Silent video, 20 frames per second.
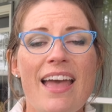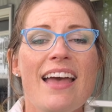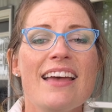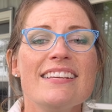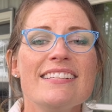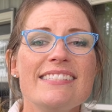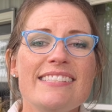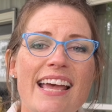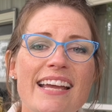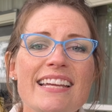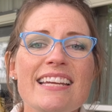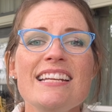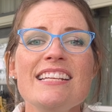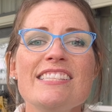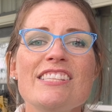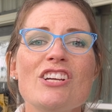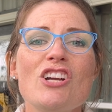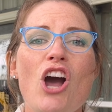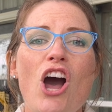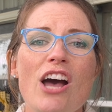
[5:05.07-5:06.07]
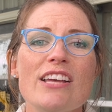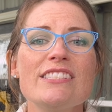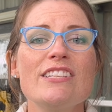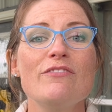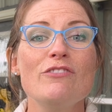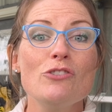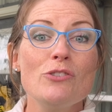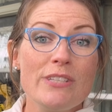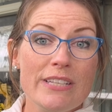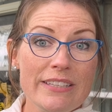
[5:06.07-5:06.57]
Second is the cost
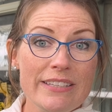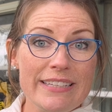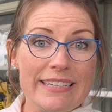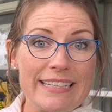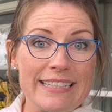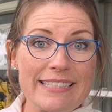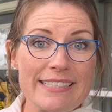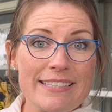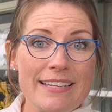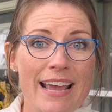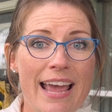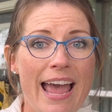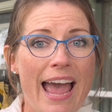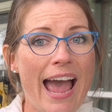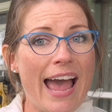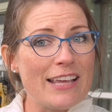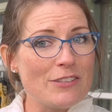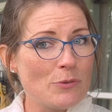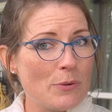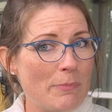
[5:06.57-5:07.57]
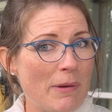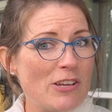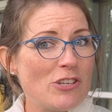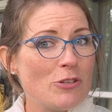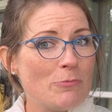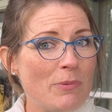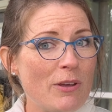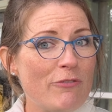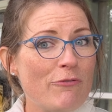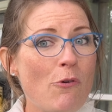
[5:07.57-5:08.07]
of utilities. As we
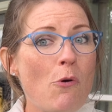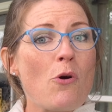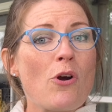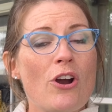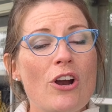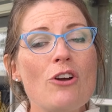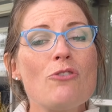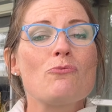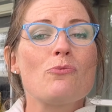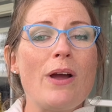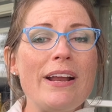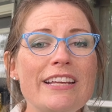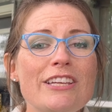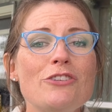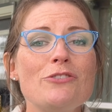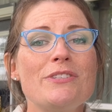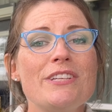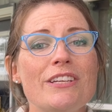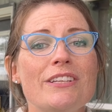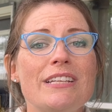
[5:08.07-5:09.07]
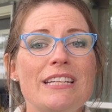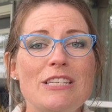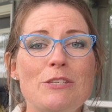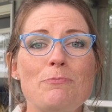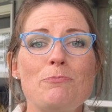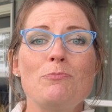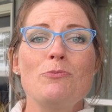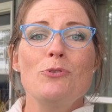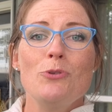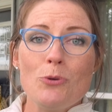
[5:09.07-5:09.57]
mentioned before, running
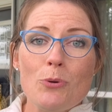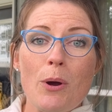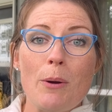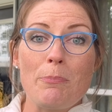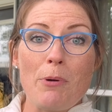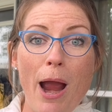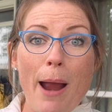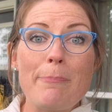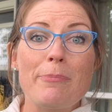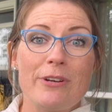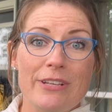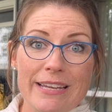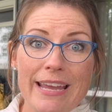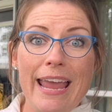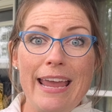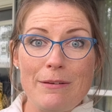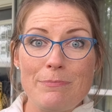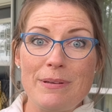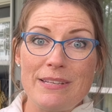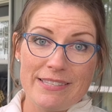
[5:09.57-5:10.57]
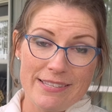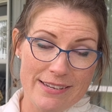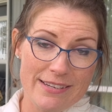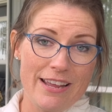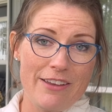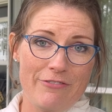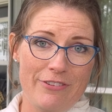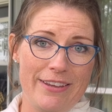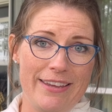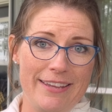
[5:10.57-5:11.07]
utilities to a property can be
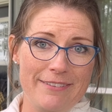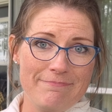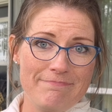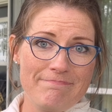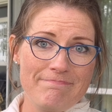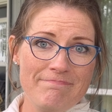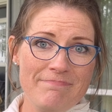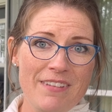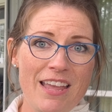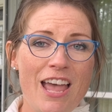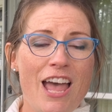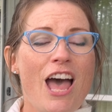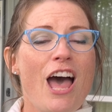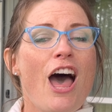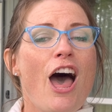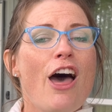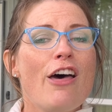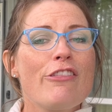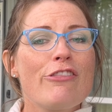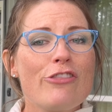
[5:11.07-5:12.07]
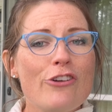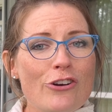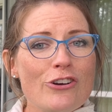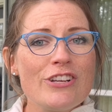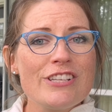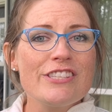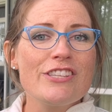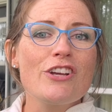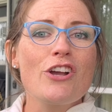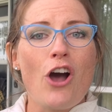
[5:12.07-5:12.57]
significant. Third
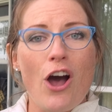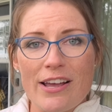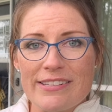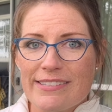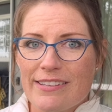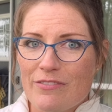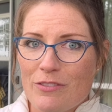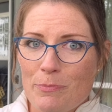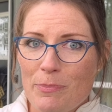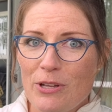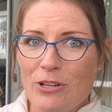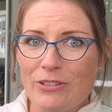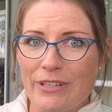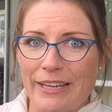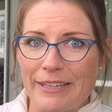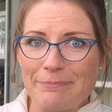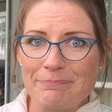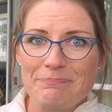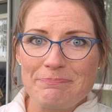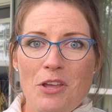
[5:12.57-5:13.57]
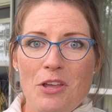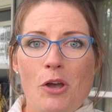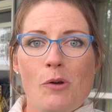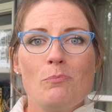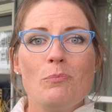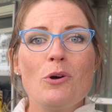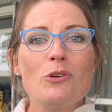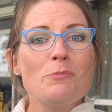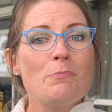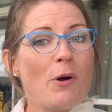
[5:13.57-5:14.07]
is the cost of the building.
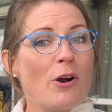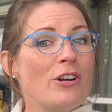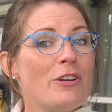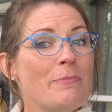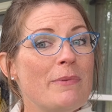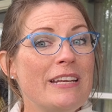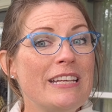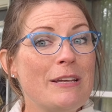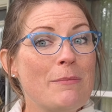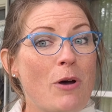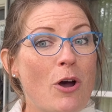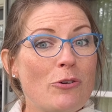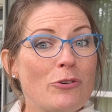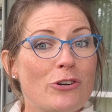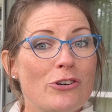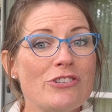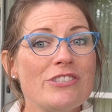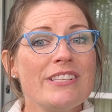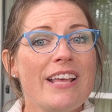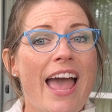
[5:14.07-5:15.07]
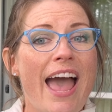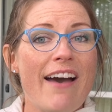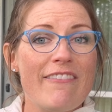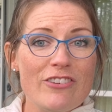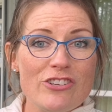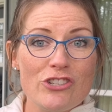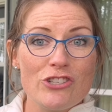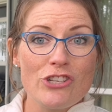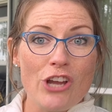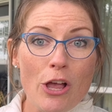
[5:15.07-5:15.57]
Most barndominium owners have
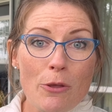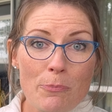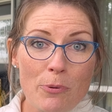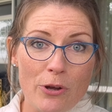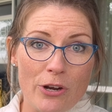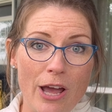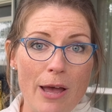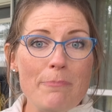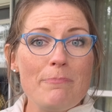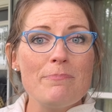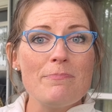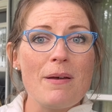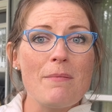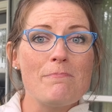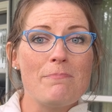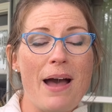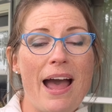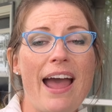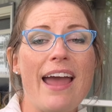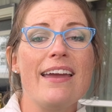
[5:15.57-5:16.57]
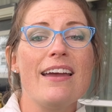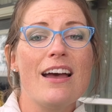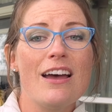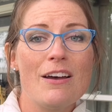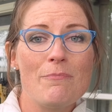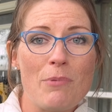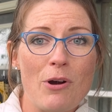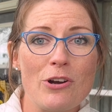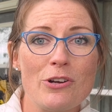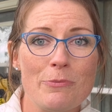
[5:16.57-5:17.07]
a shell put up by
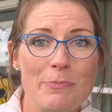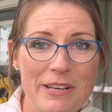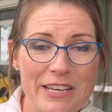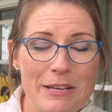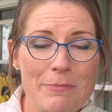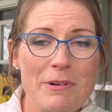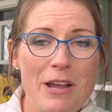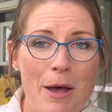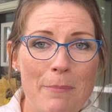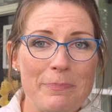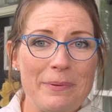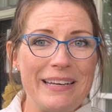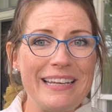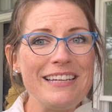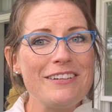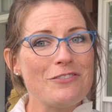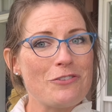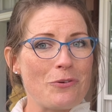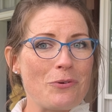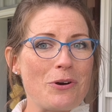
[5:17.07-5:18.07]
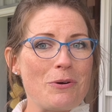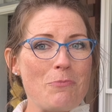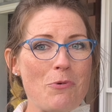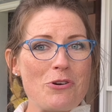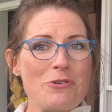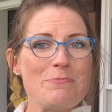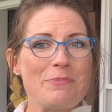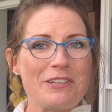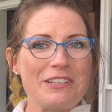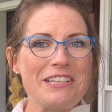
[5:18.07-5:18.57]
a barndominium company or a
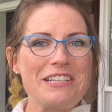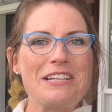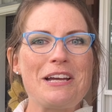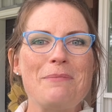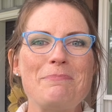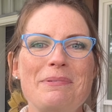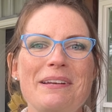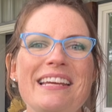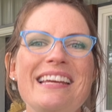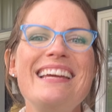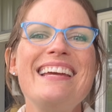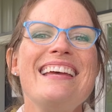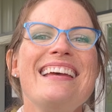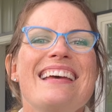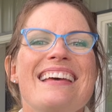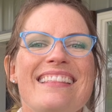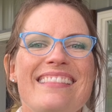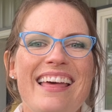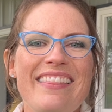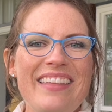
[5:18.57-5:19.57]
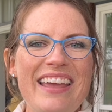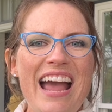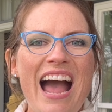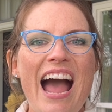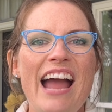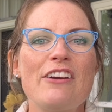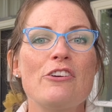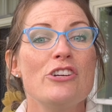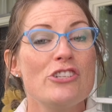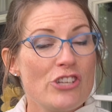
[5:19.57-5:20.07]
Morton building company. Then they
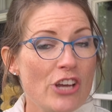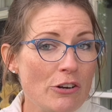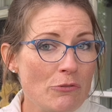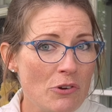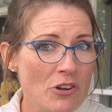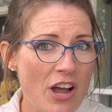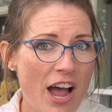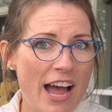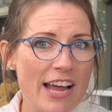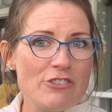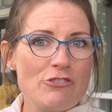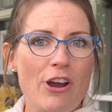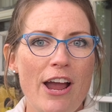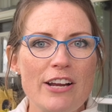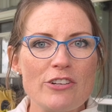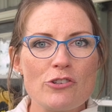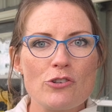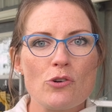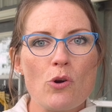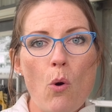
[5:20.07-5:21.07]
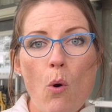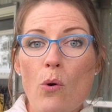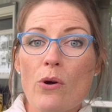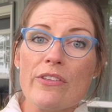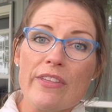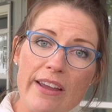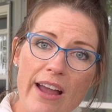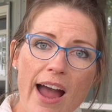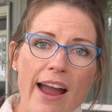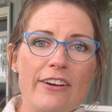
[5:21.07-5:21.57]
hire a general contractor or
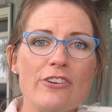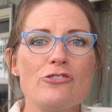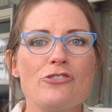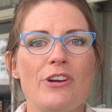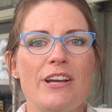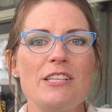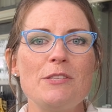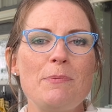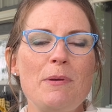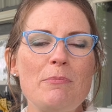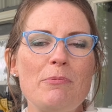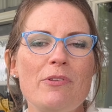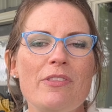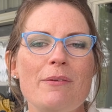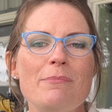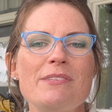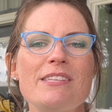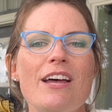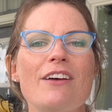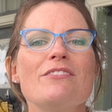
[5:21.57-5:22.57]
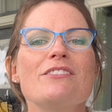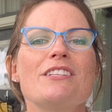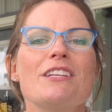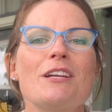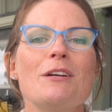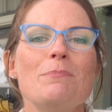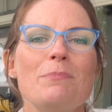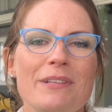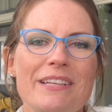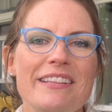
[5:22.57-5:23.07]
they hire tradespeople themselves to
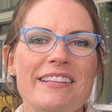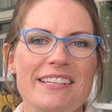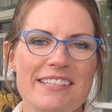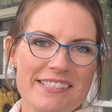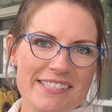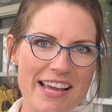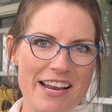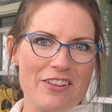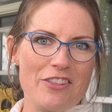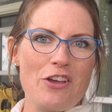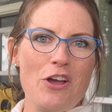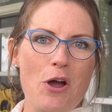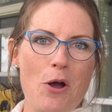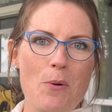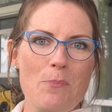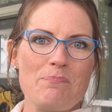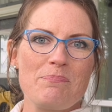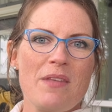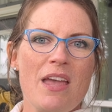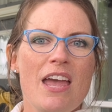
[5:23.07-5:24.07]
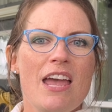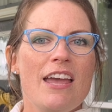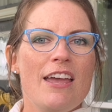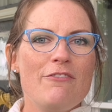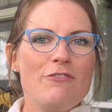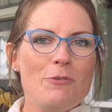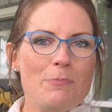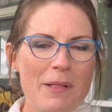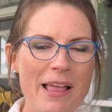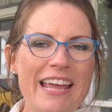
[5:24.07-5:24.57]
complete the inside of the home.
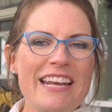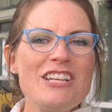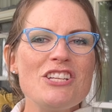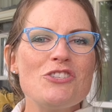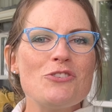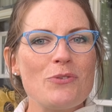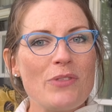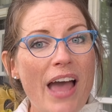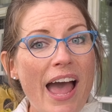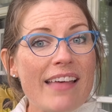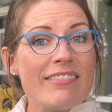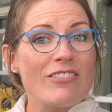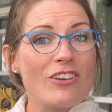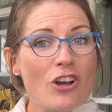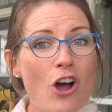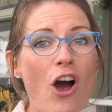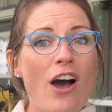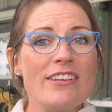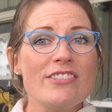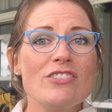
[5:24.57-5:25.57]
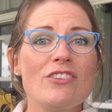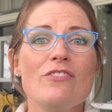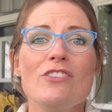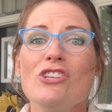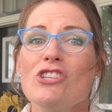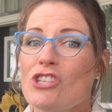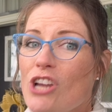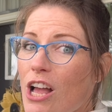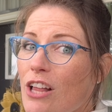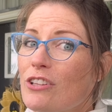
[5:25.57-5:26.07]
If you plan to do that, the cost of the
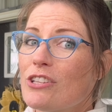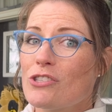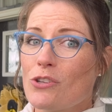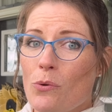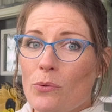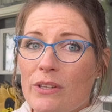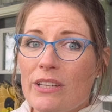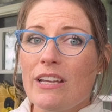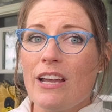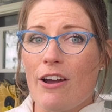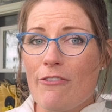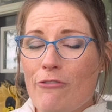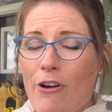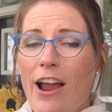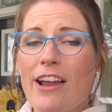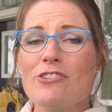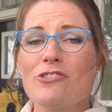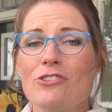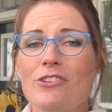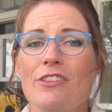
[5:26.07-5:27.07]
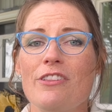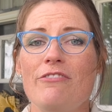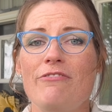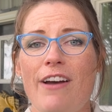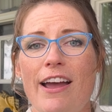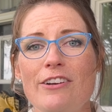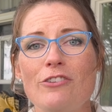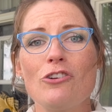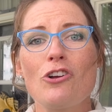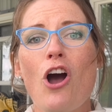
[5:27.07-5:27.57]
shell is only a fraction of the
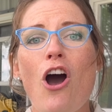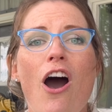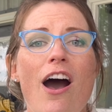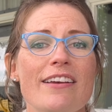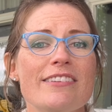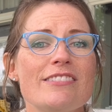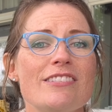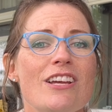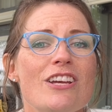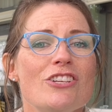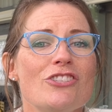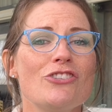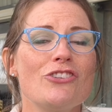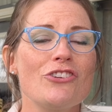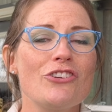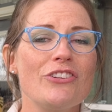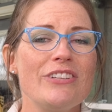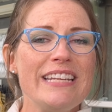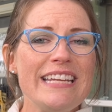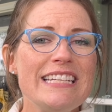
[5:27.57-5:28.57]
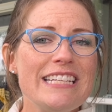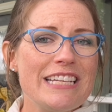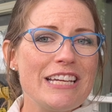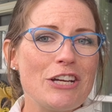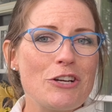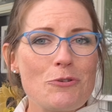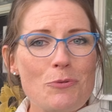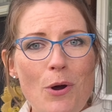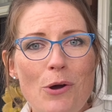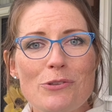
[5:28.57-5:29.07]
final cost. So you'll need to
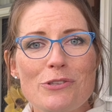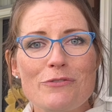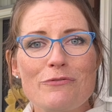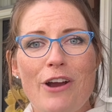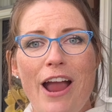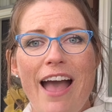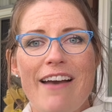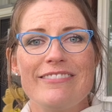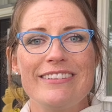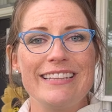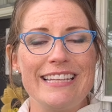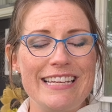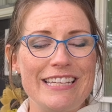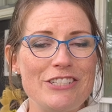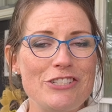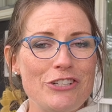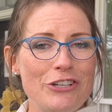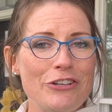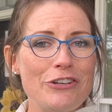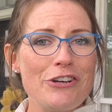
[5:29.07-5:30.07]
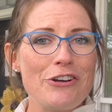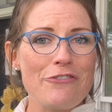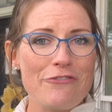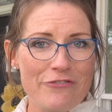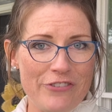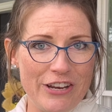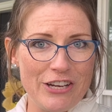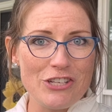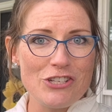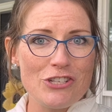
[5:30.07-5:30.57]
get quotes for having the interior
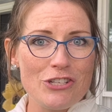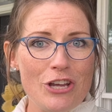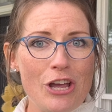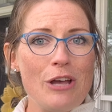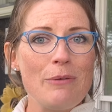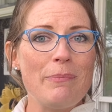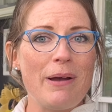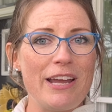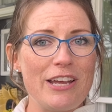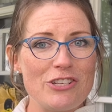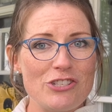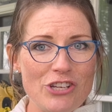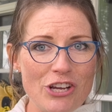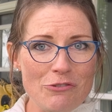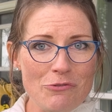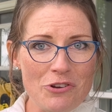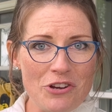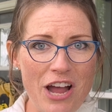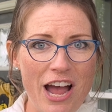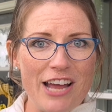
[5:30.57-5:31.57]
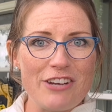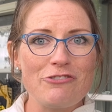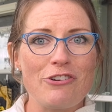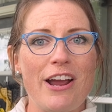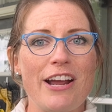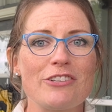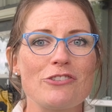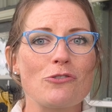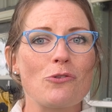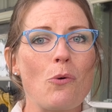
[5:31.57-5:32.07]
finished by a general
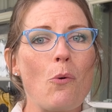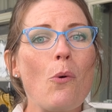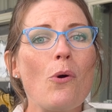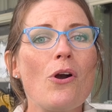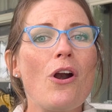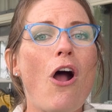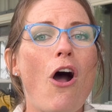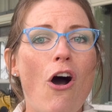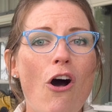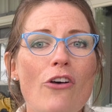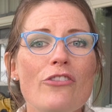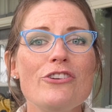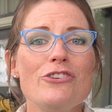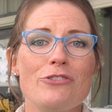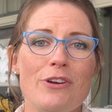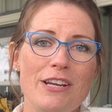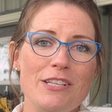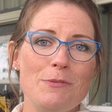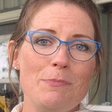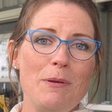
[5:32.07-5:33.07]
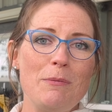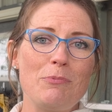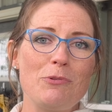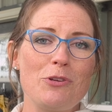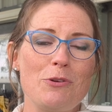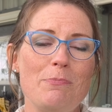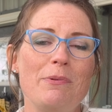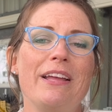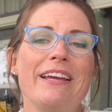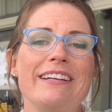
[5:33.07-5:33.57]
contractor or all the tradespeople
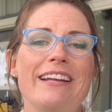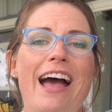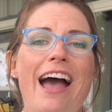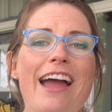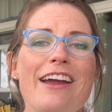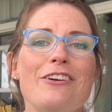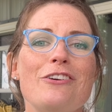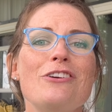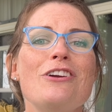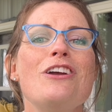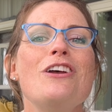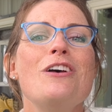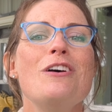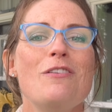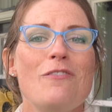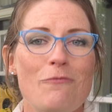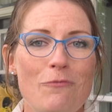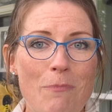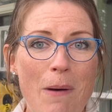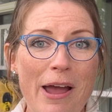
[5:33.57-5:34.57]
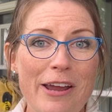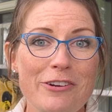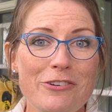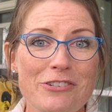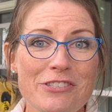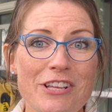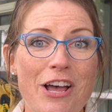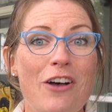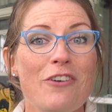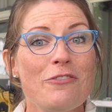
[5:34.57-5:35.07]
you plan to hire by
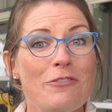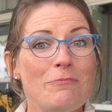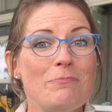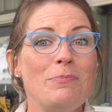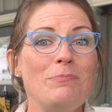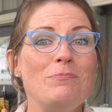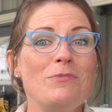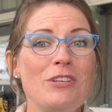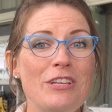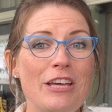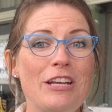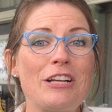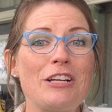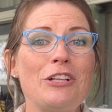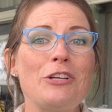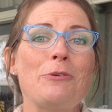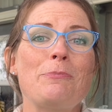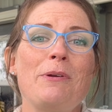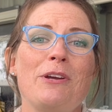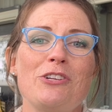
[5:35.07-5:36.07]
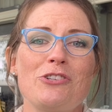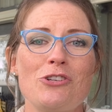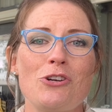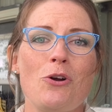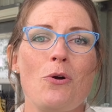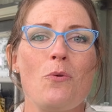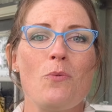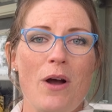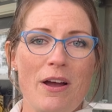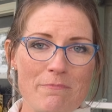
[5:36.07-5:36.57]
yourself to get a clear picture
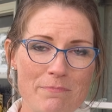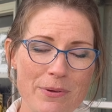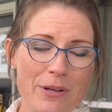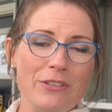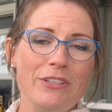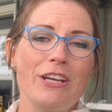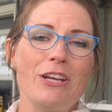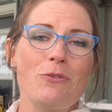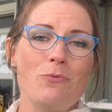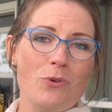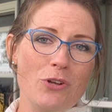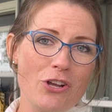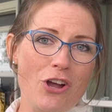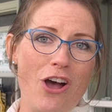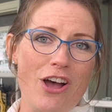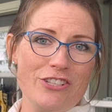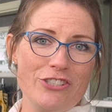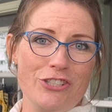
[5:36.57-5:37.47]
of what building will cost